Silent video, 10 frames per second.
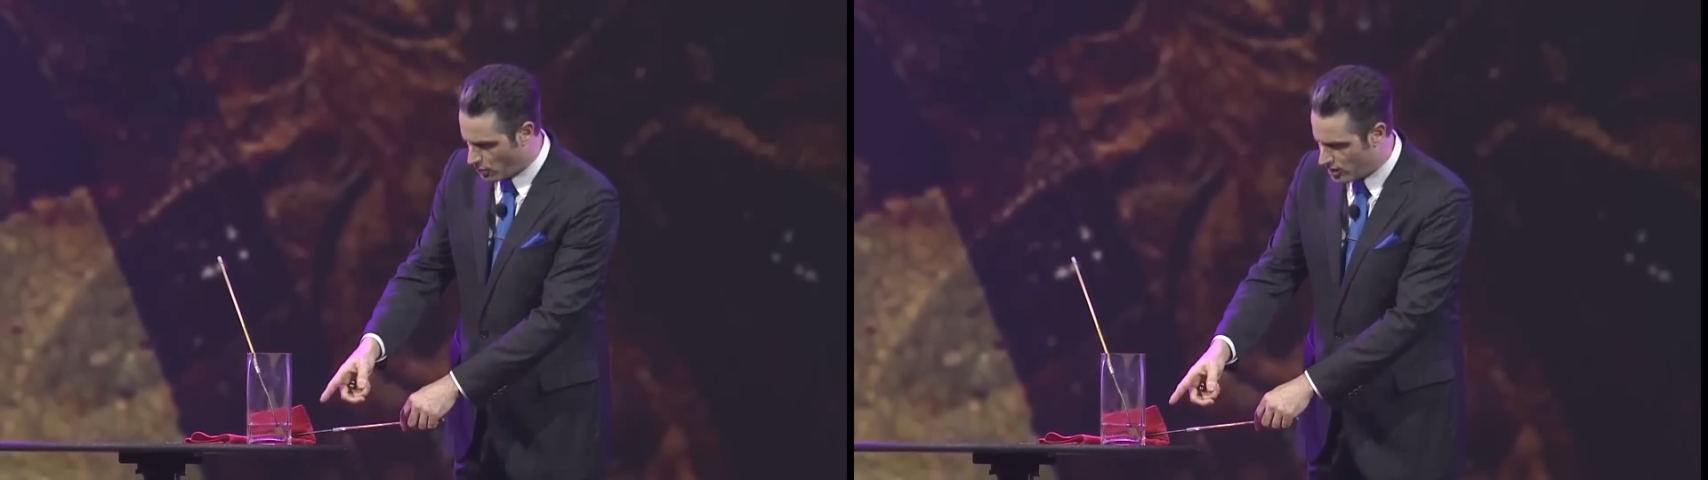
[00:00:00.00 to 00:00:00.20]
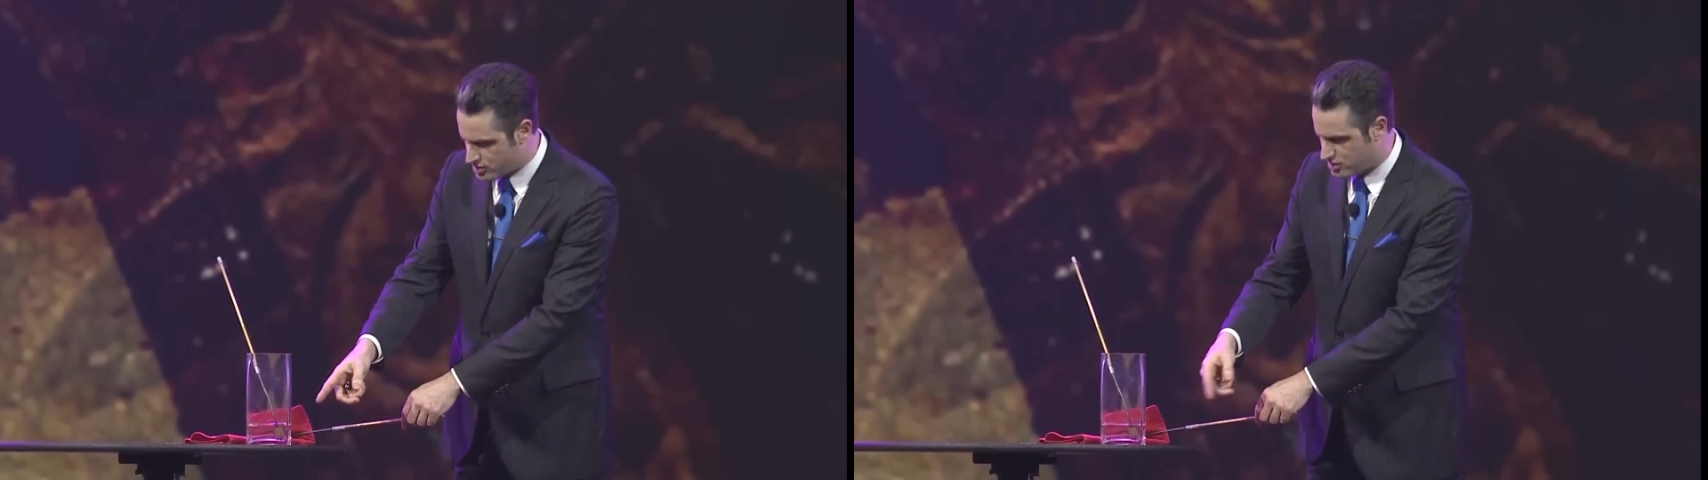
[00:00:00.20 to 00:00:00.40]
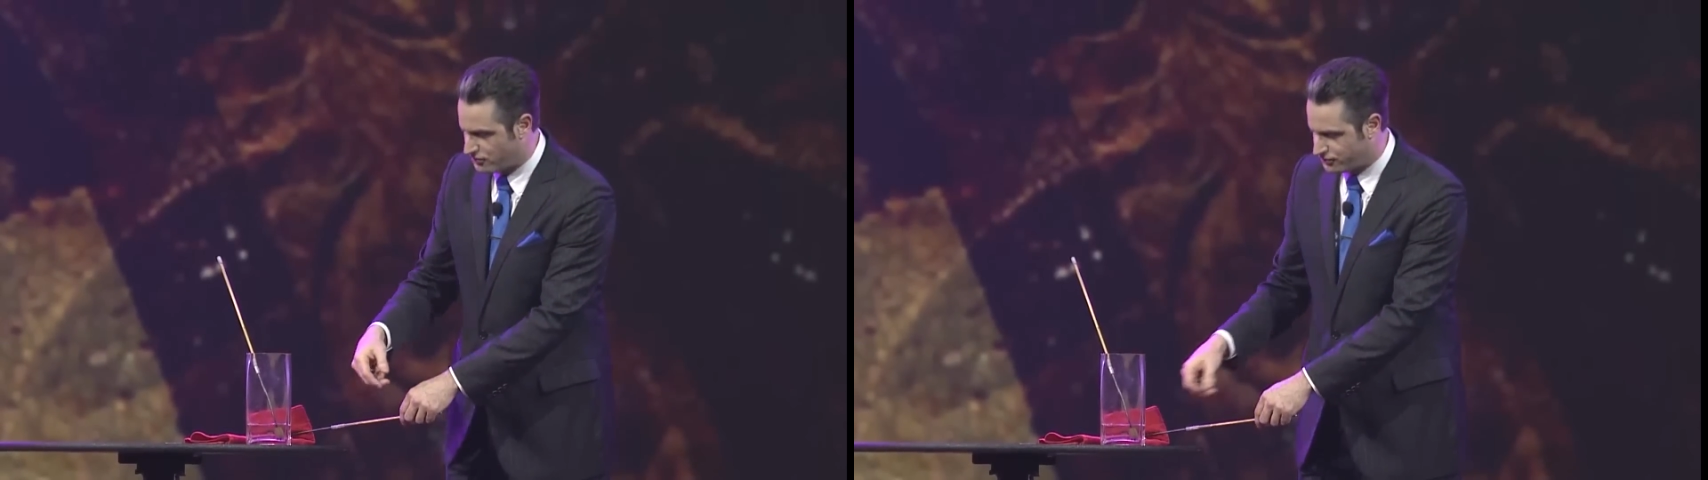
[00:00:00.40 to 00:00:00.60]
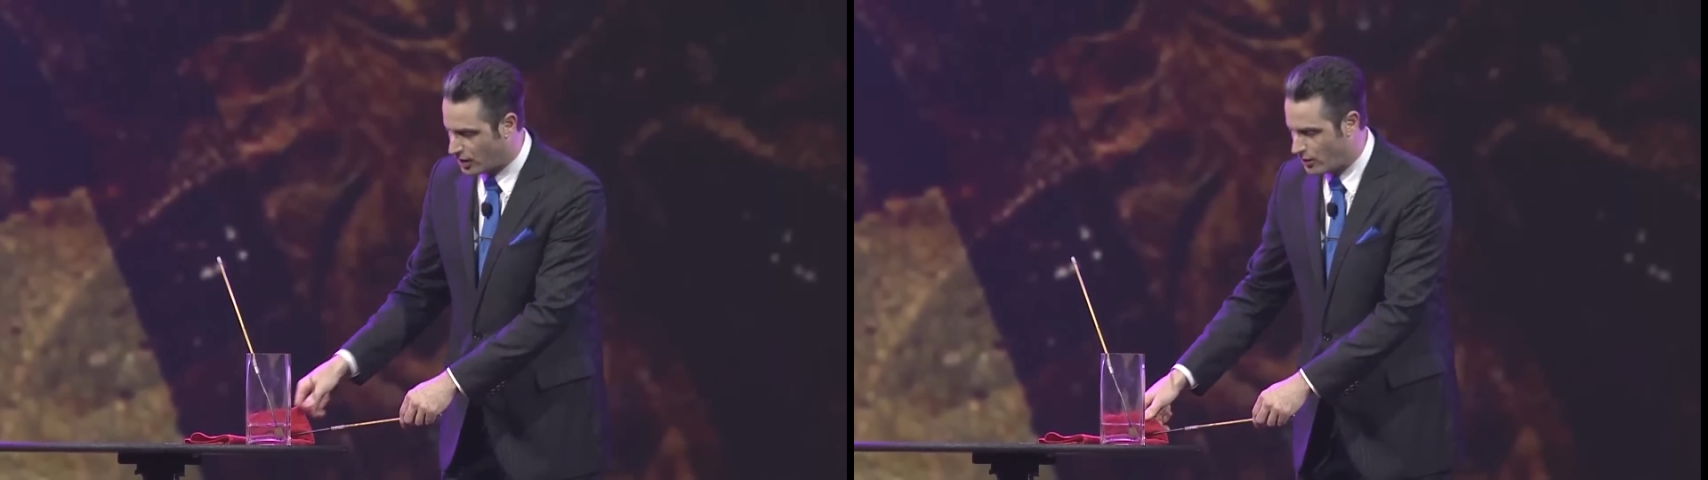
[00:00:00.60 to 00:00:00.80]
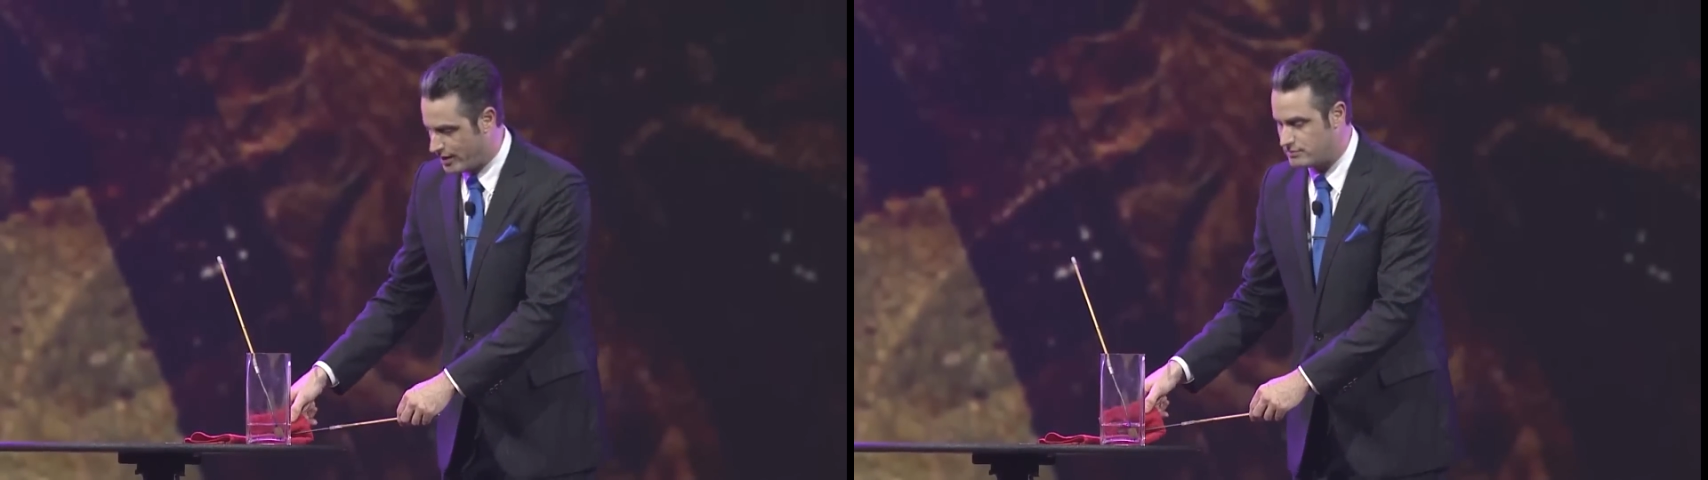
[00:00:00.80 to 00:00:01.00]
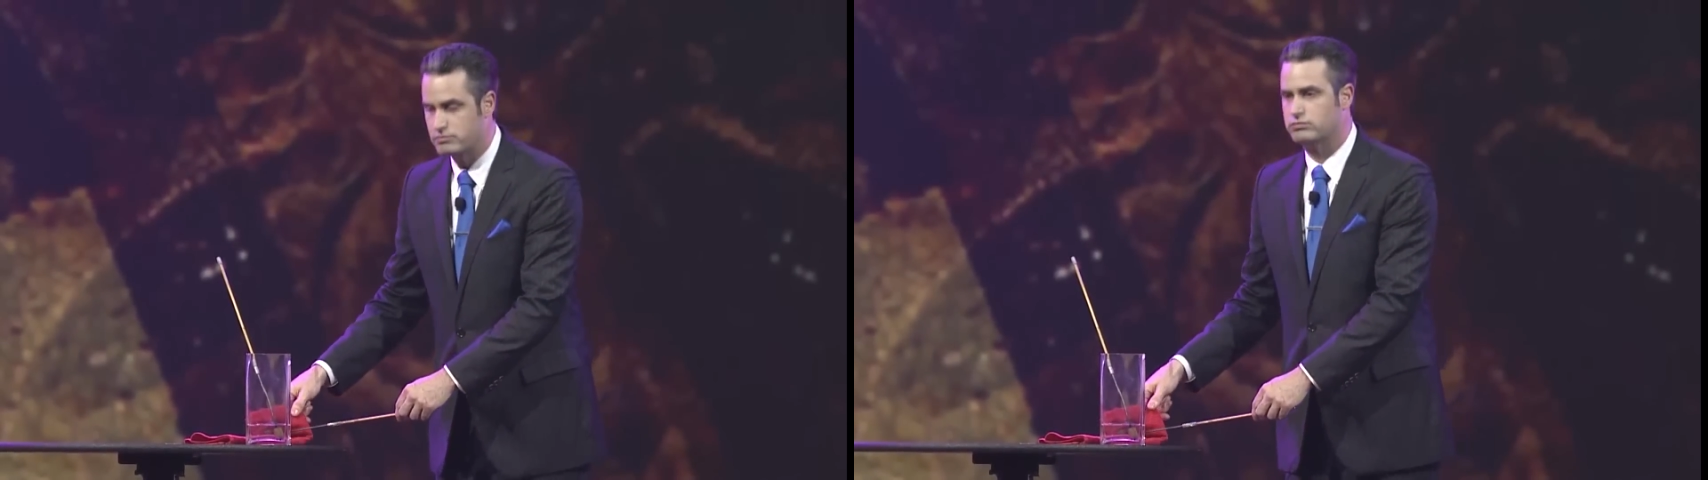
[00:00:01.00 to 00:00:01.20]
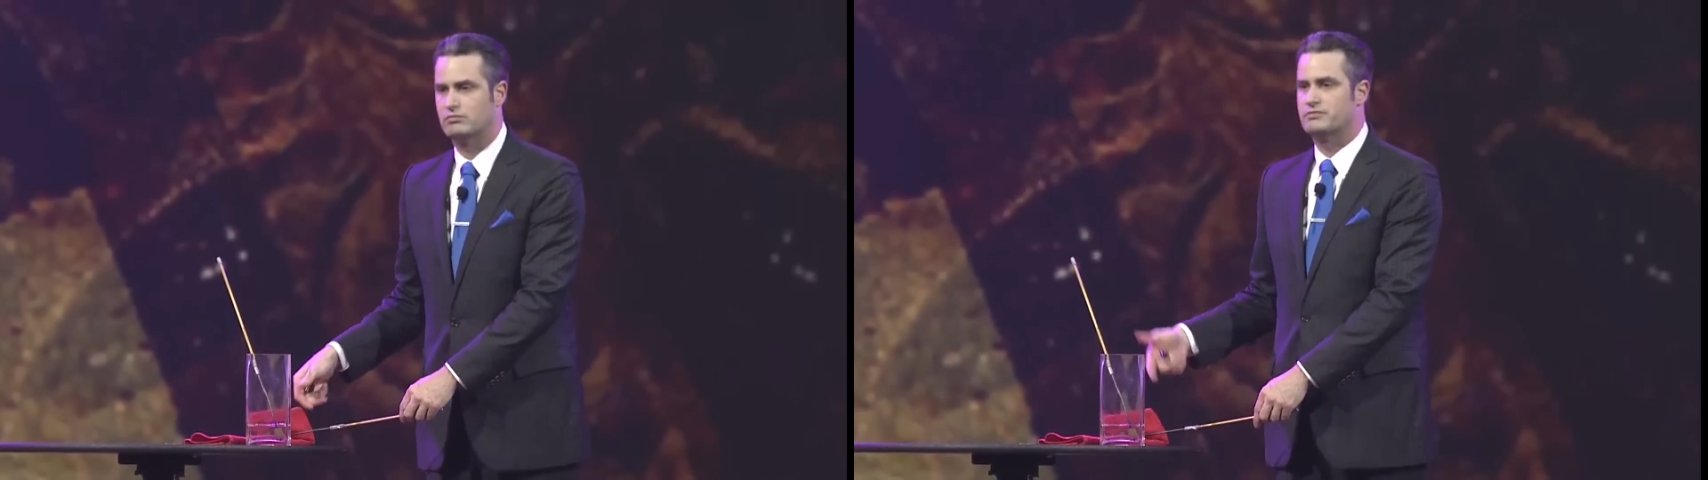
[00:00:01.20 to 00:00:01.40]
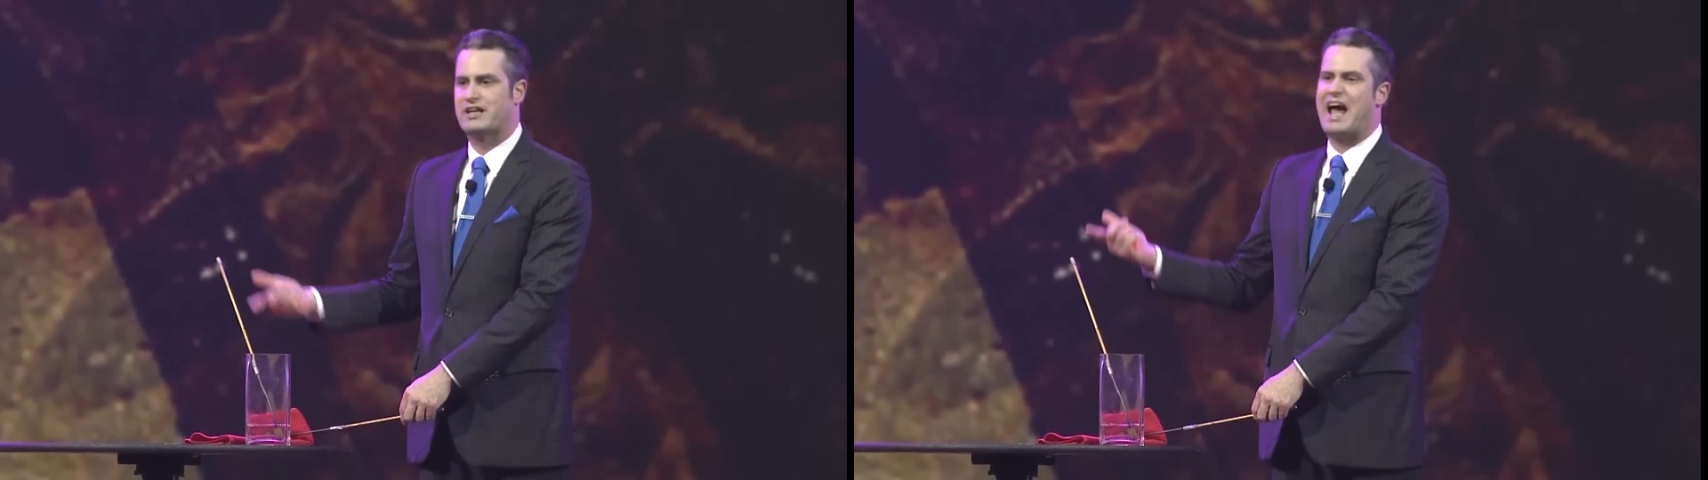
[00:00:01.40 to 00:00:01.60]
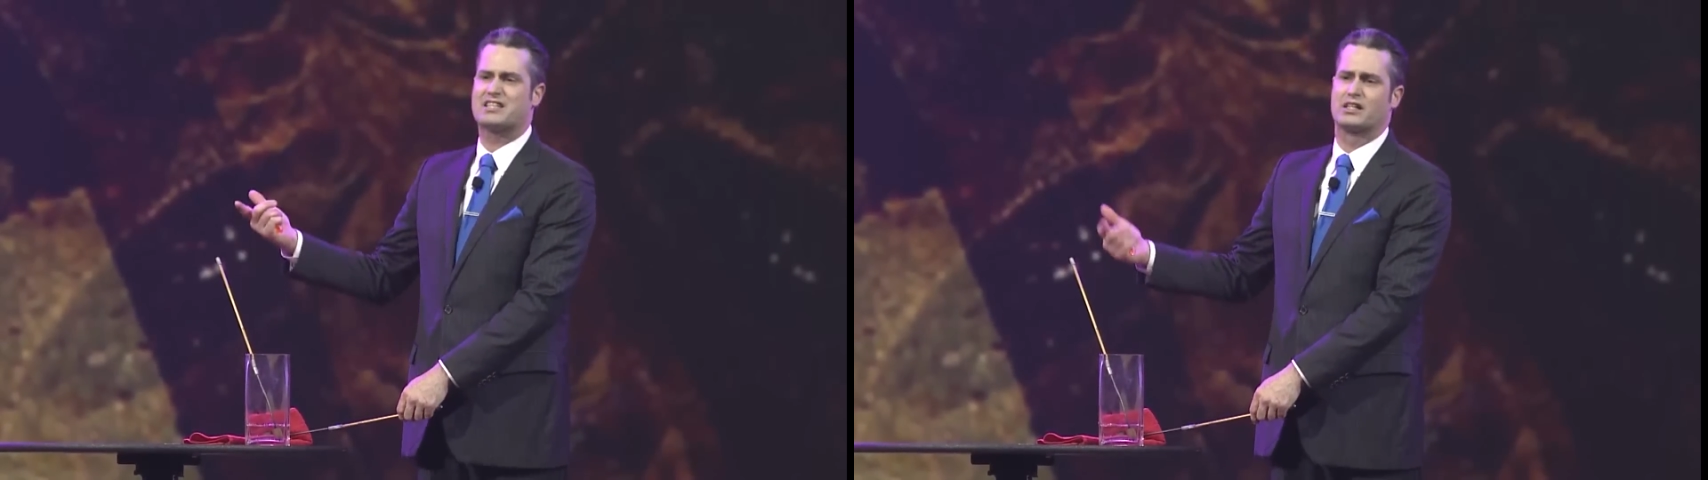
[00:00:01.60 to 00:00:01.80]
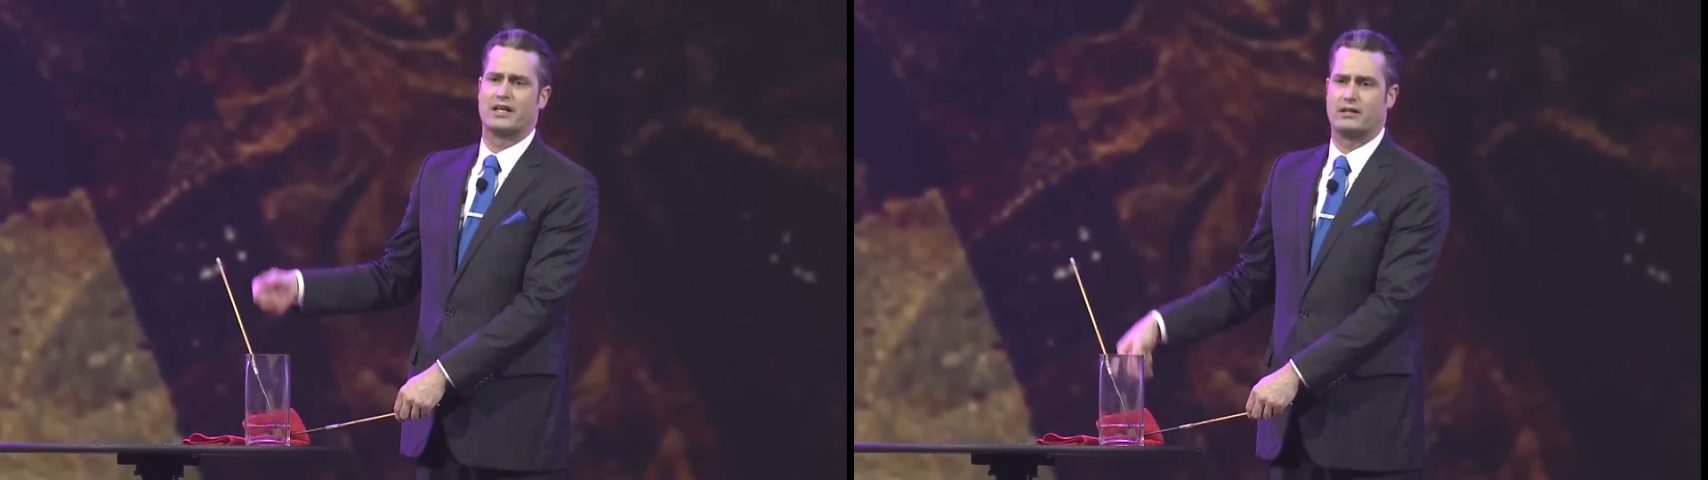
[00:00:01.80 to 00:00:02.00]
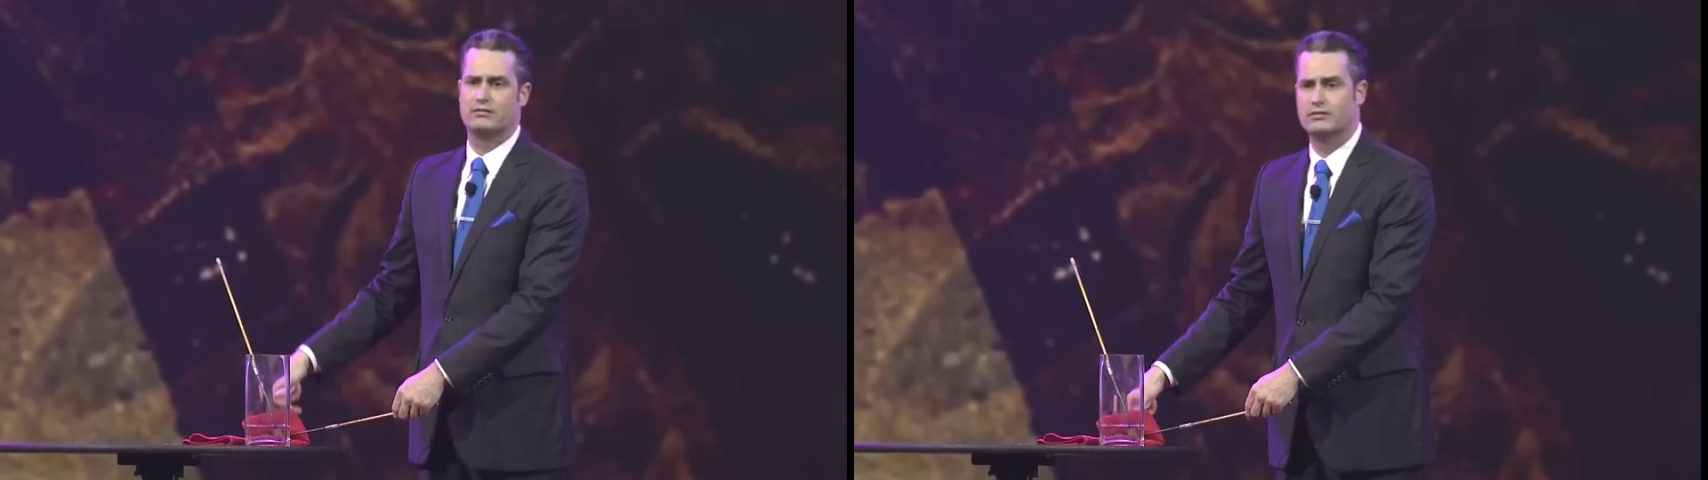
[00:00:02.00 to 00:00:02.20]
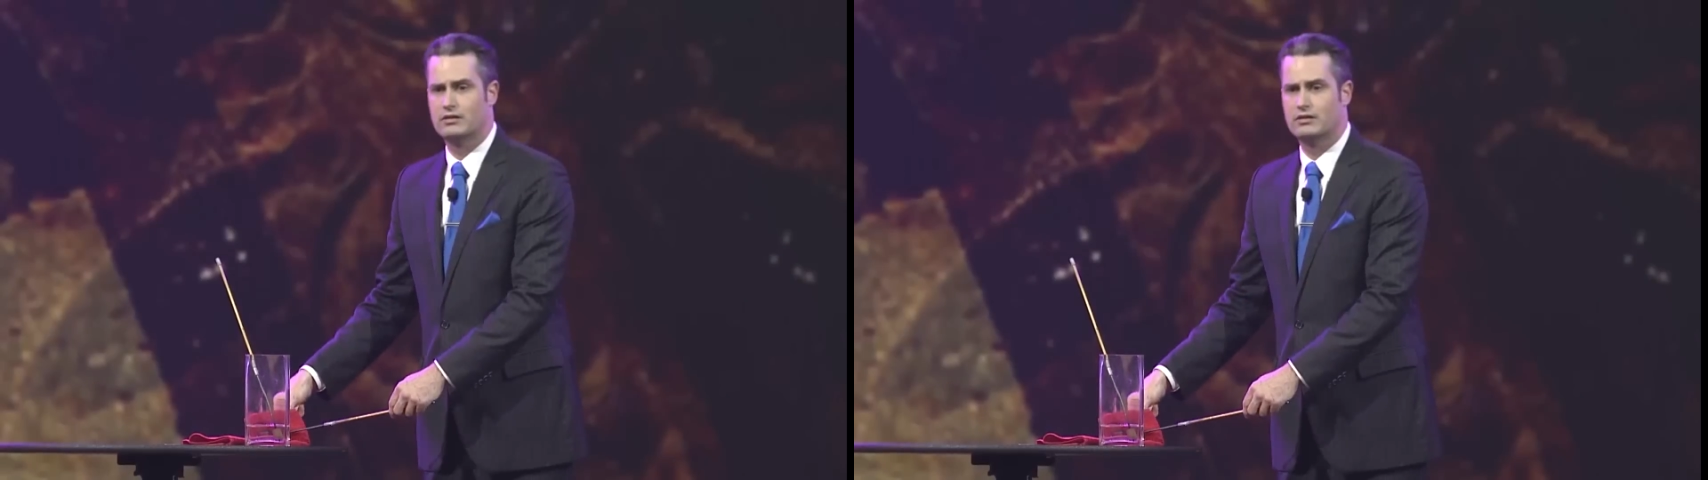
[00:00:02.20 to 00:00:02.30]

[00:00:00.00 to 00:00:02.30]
what's the fluid? Gasoline.